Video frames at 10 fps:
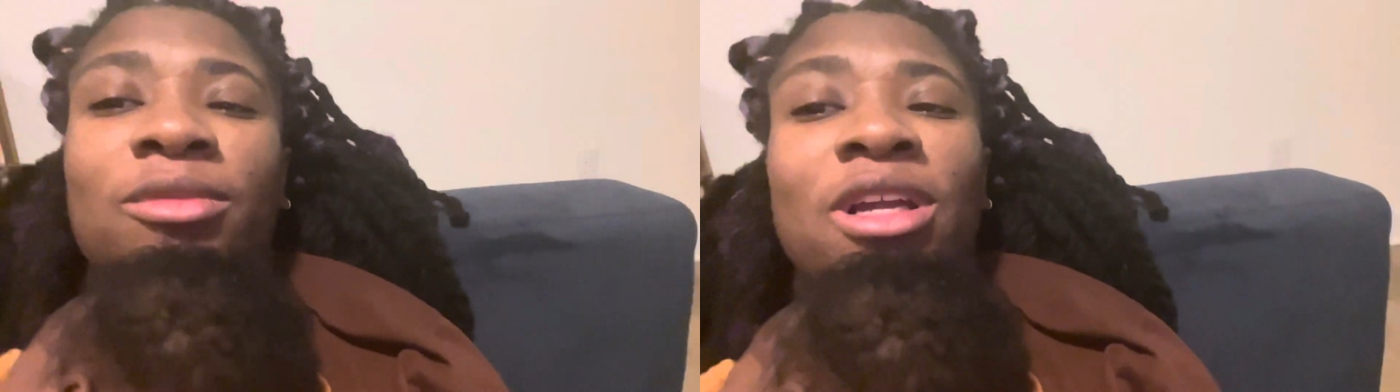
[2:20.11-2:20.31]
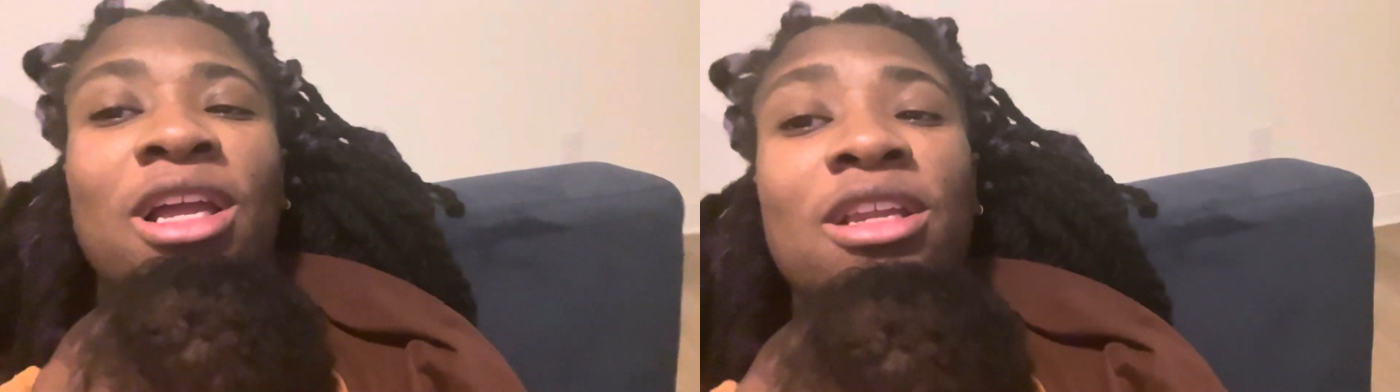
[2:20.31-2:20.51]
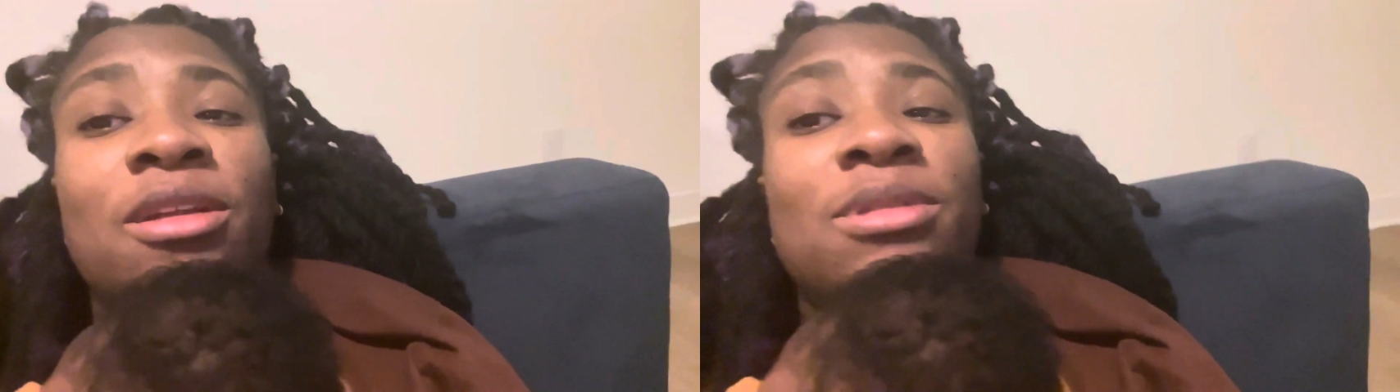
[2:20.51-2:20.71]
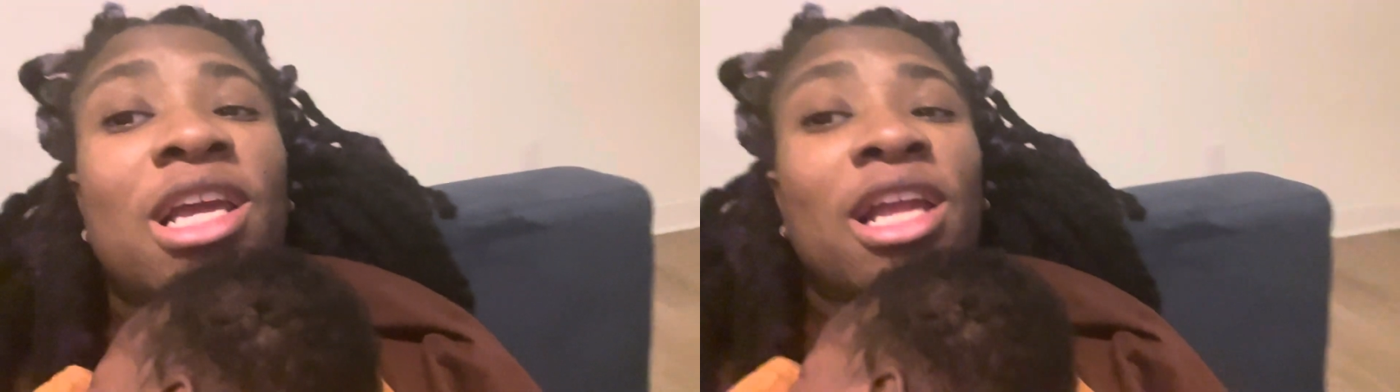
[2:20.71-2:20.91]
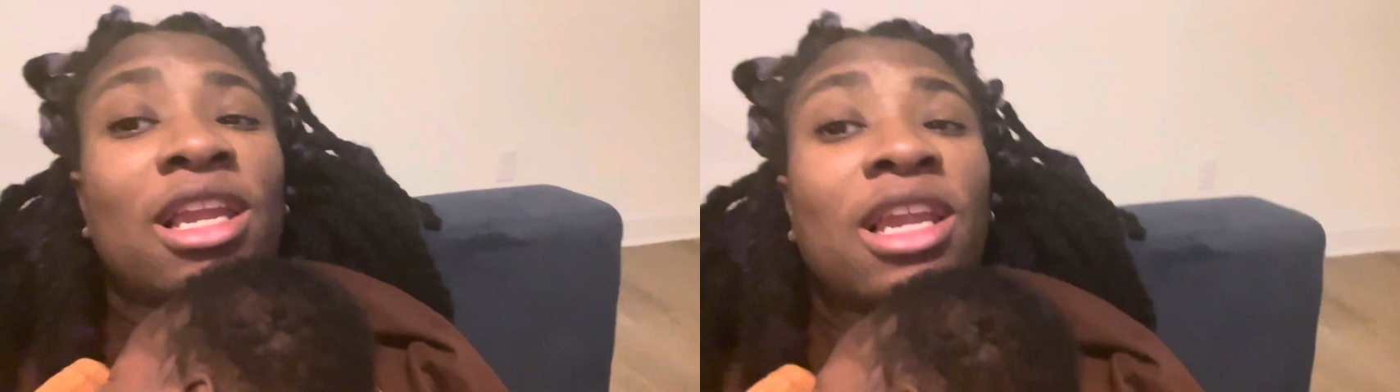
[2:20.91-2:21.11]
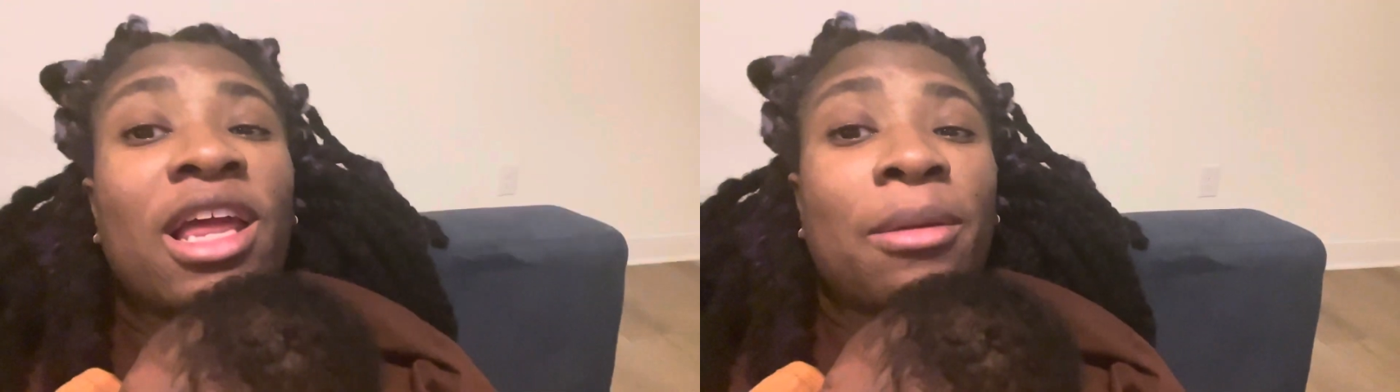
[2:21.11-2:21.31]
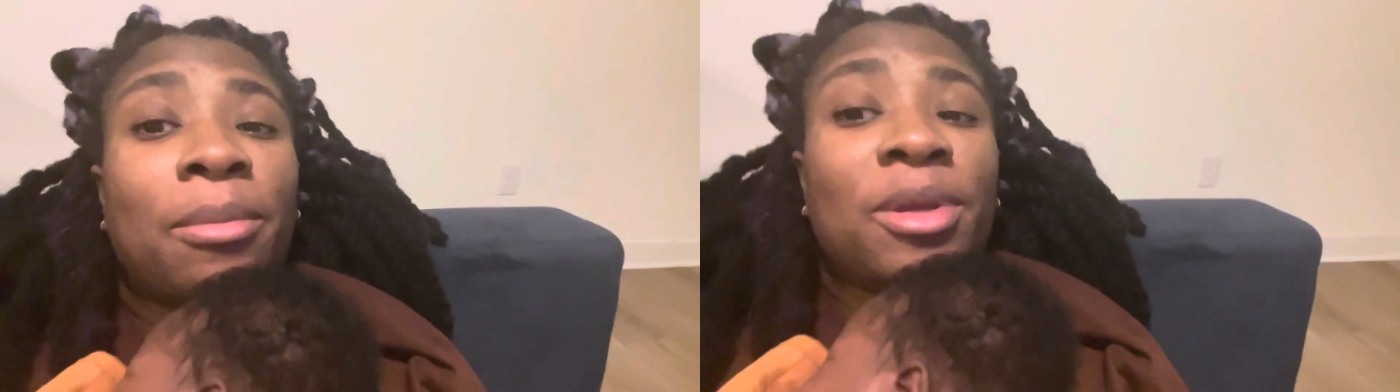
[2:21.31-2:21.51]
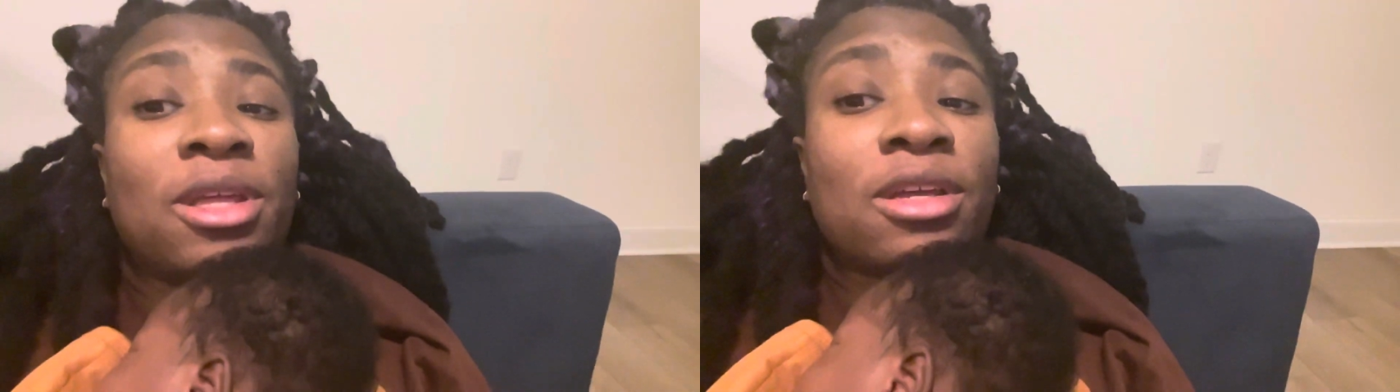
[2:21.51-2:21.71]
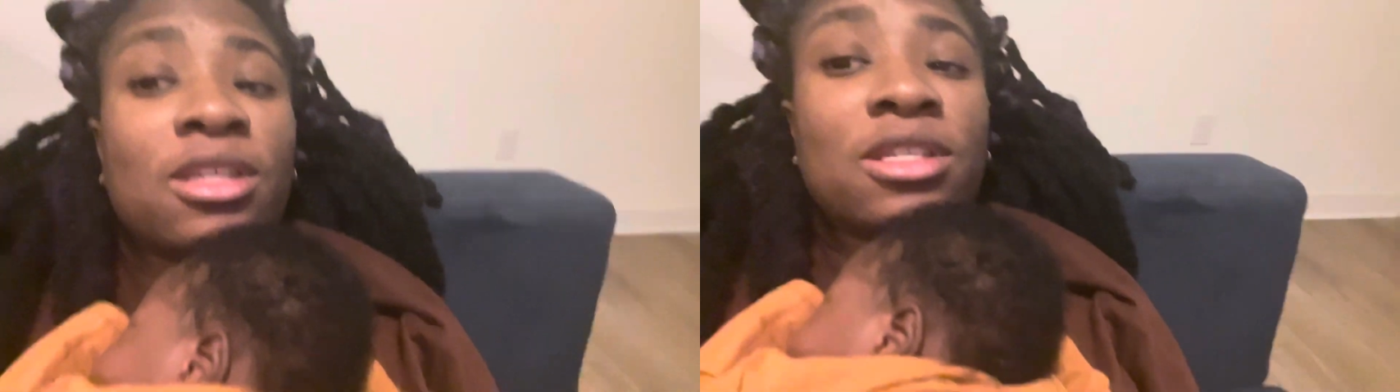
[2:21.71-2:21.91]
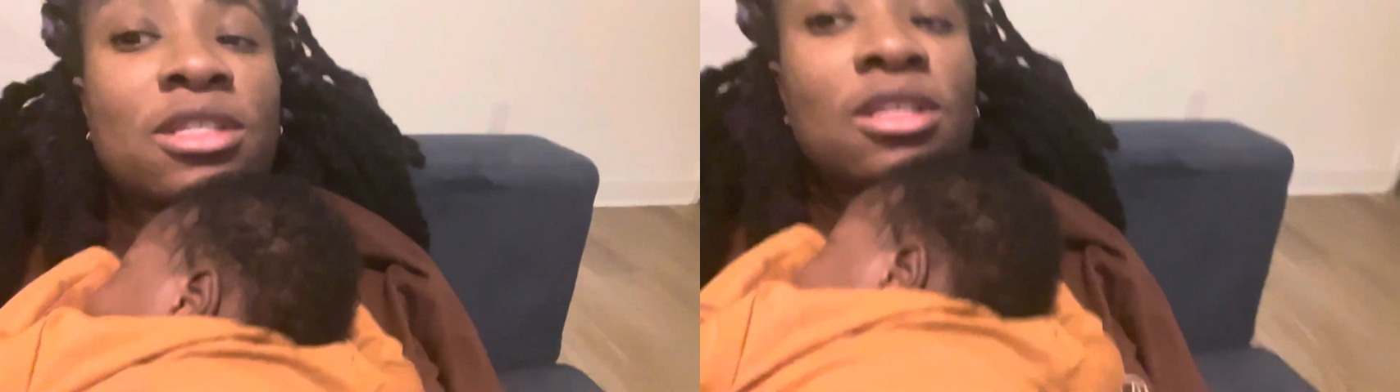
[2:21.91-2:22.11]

I ended up taking a nap because